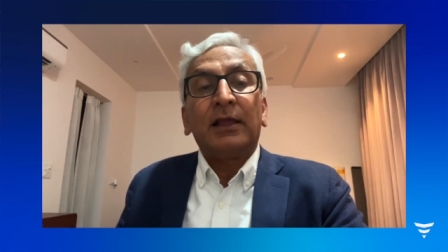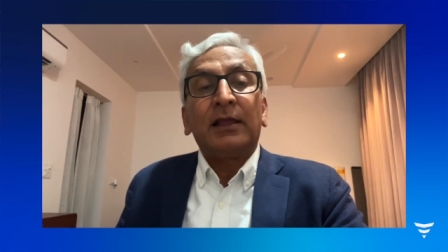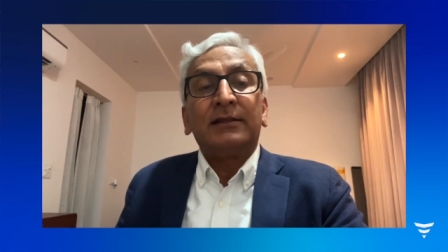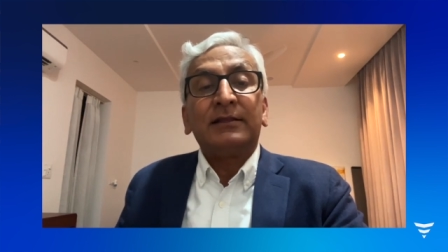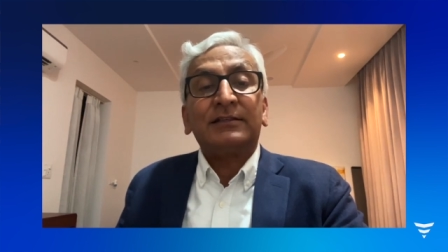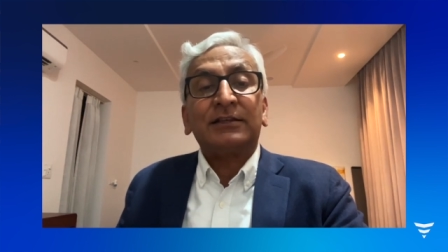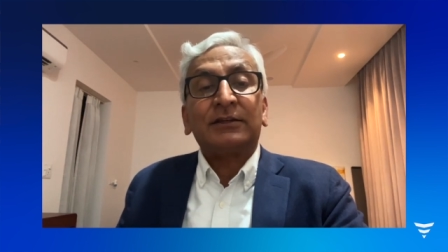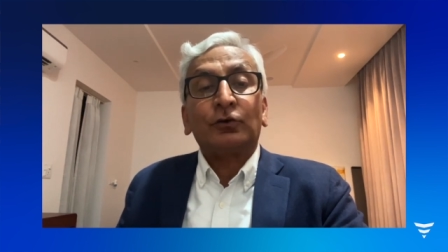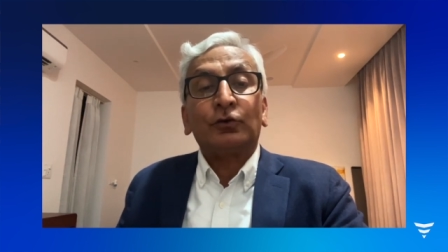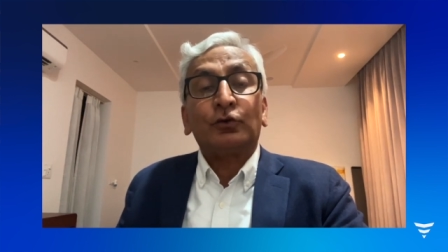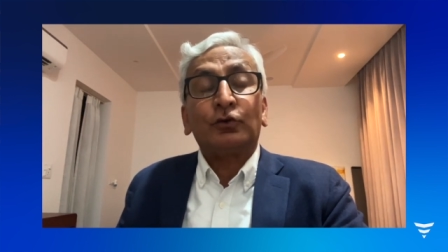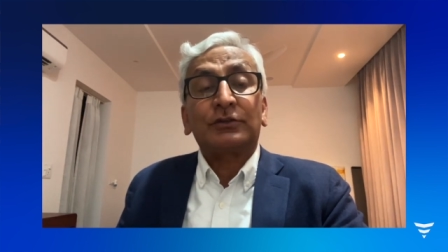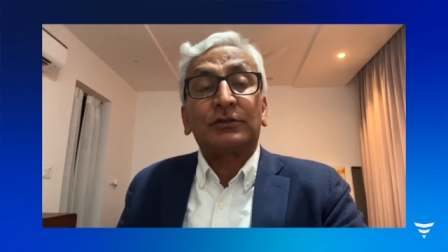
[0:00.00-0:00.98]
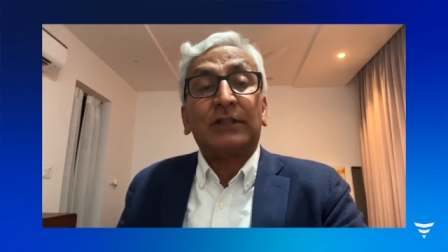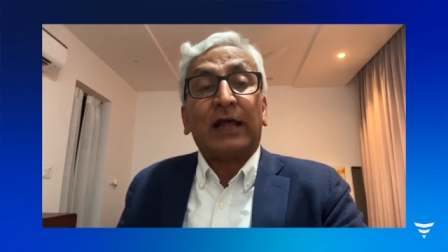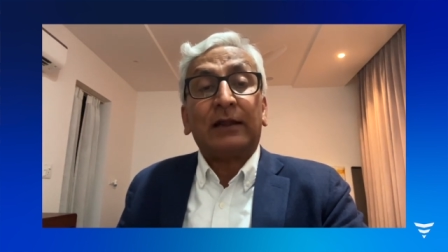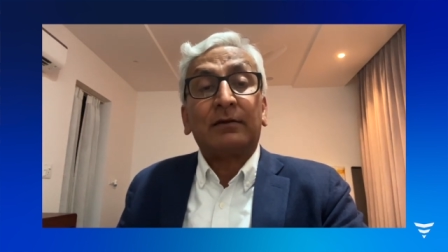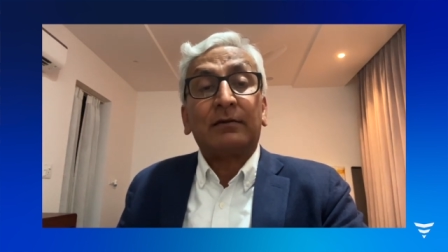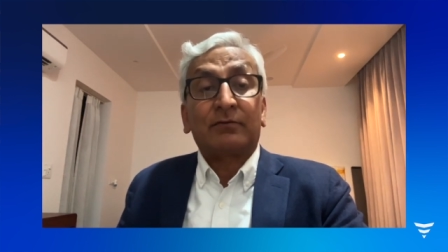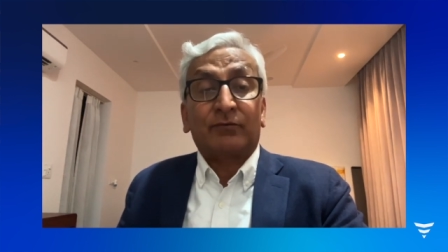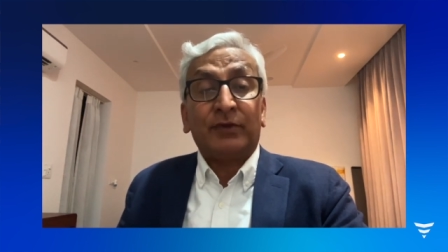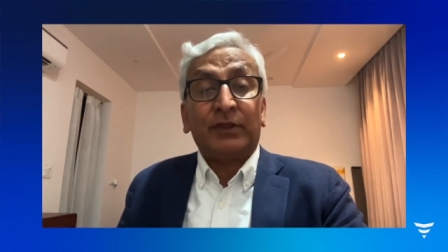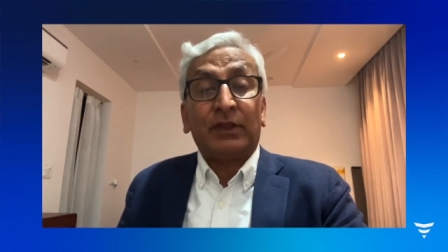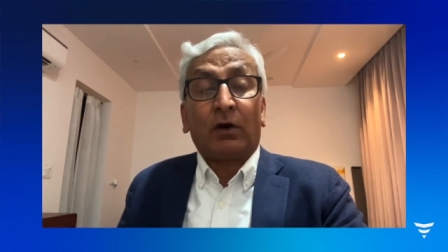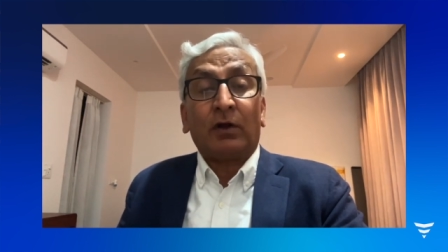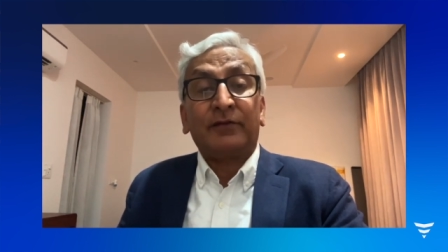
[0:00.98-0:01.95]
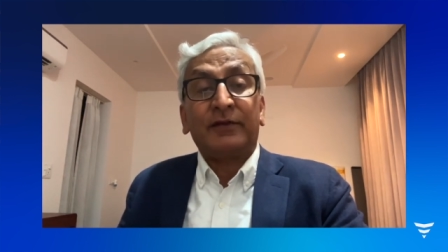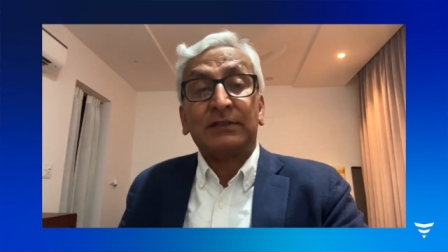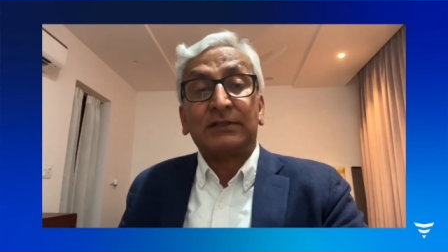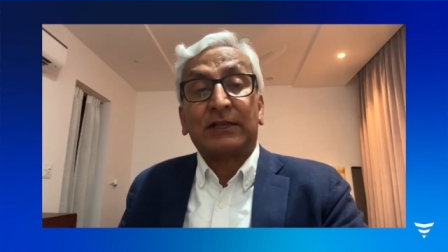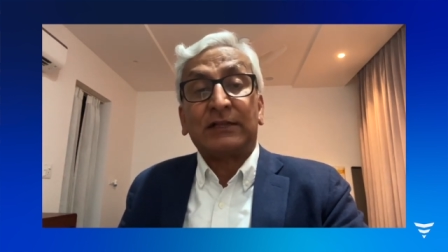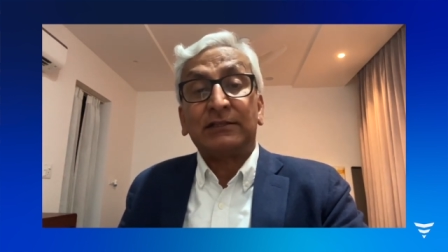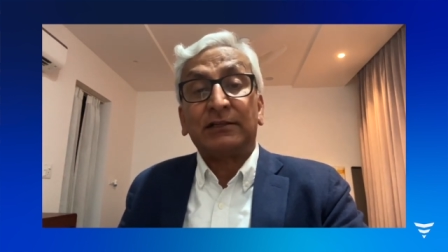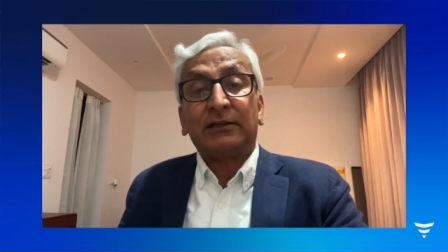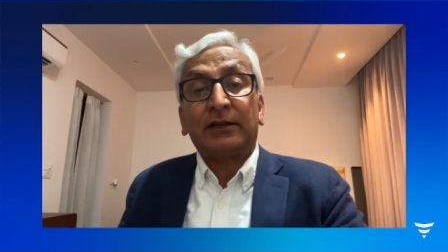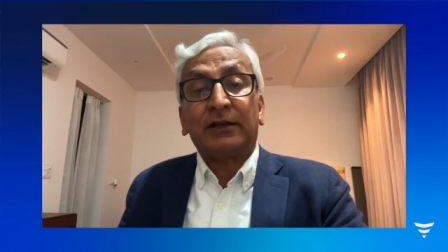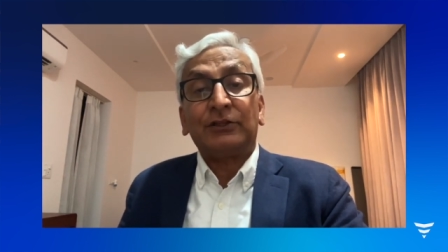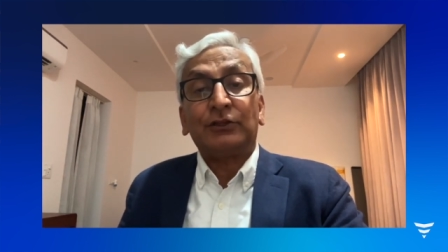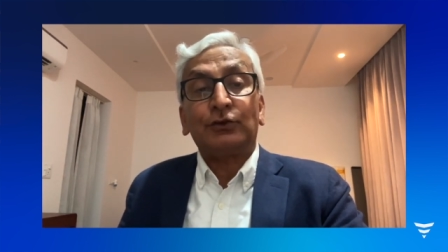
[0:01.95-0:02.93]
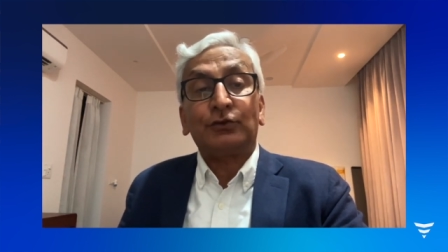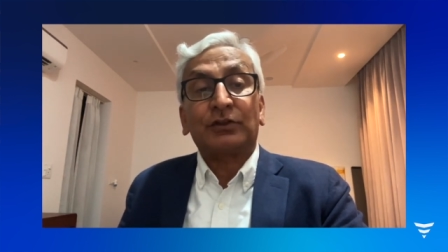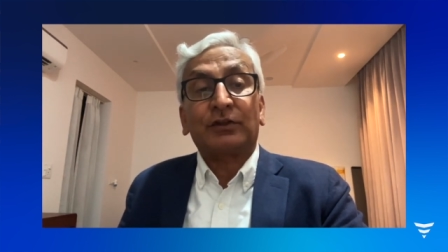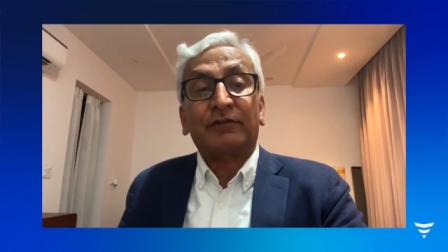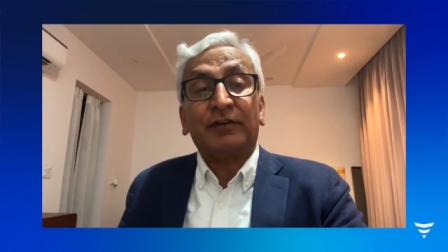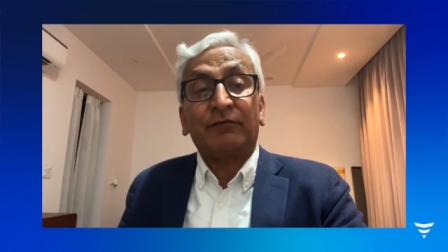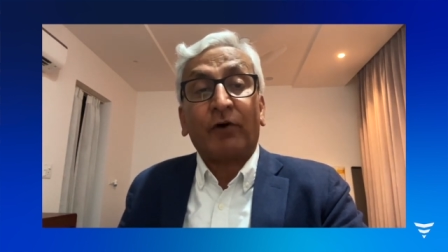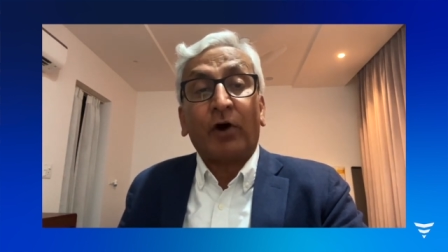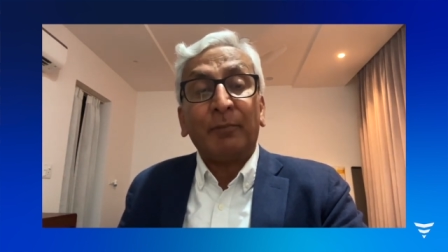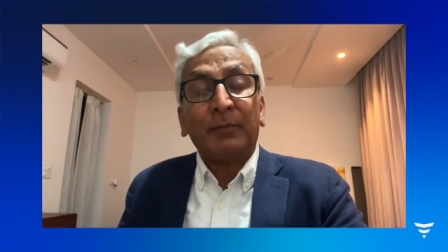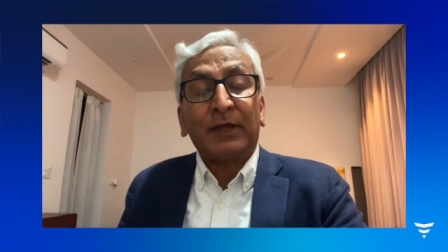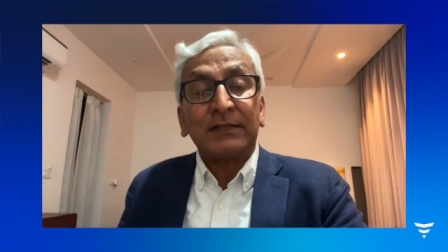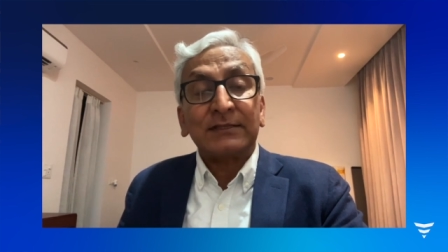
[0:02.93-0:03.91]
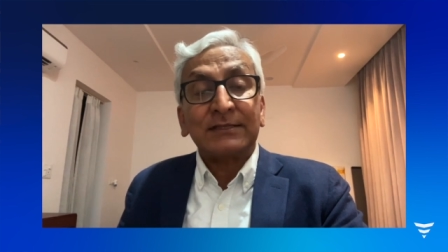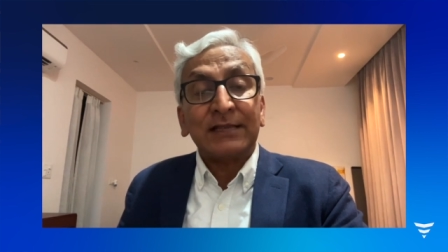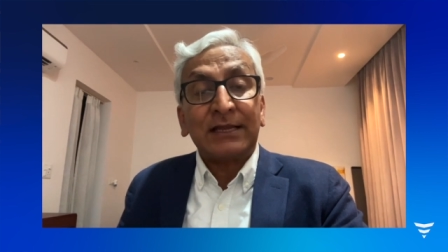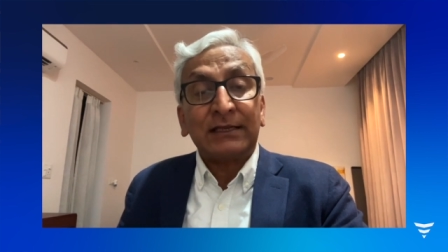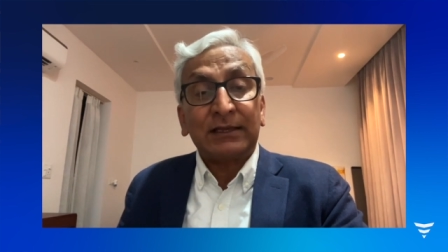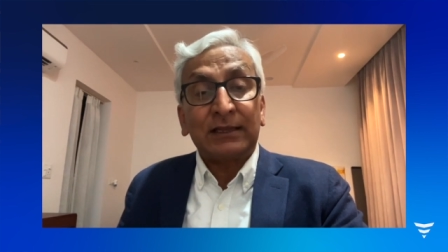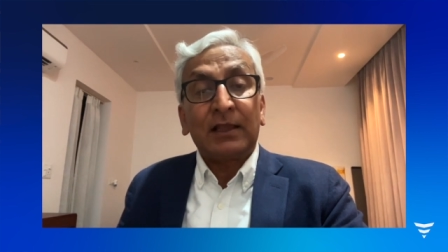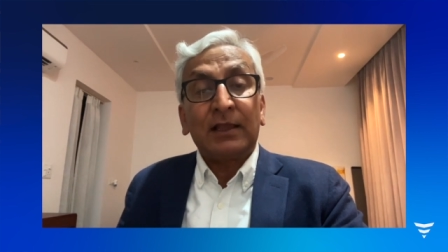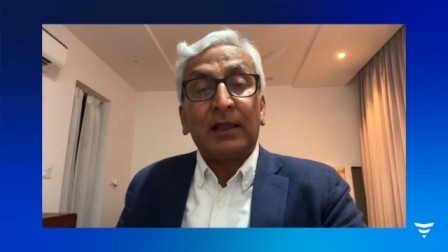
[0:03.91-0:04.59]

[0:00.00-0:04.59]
This includes that we always consider issues of informed consent,